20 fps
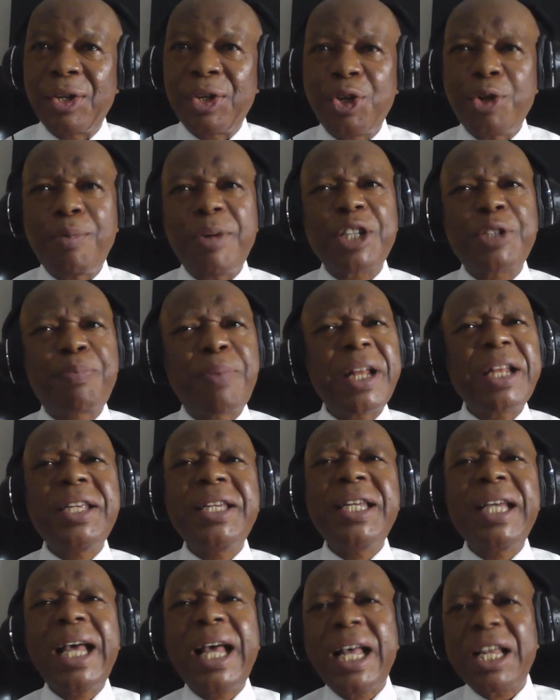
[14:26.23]
You may spend
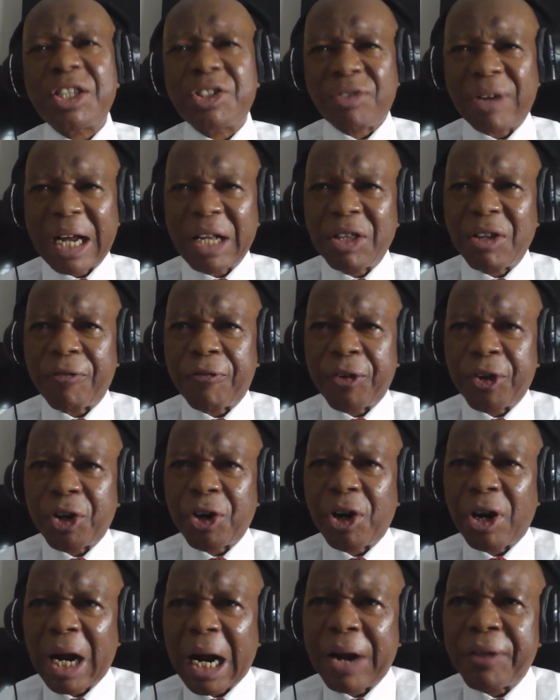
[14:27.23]
years trying to
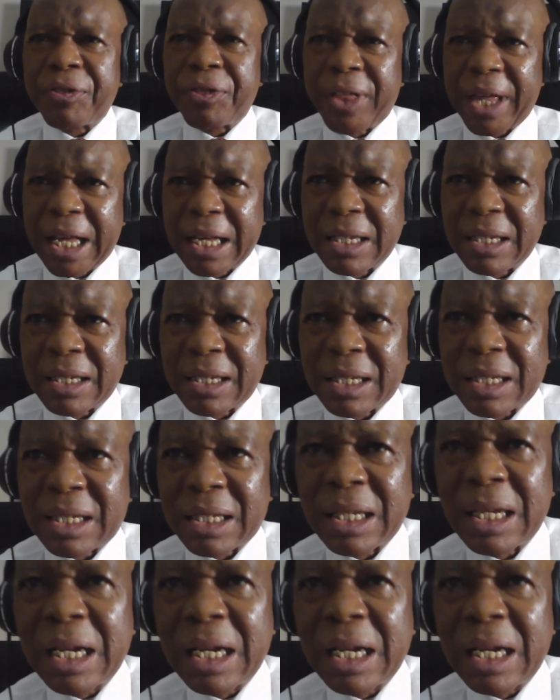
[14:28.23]
figure things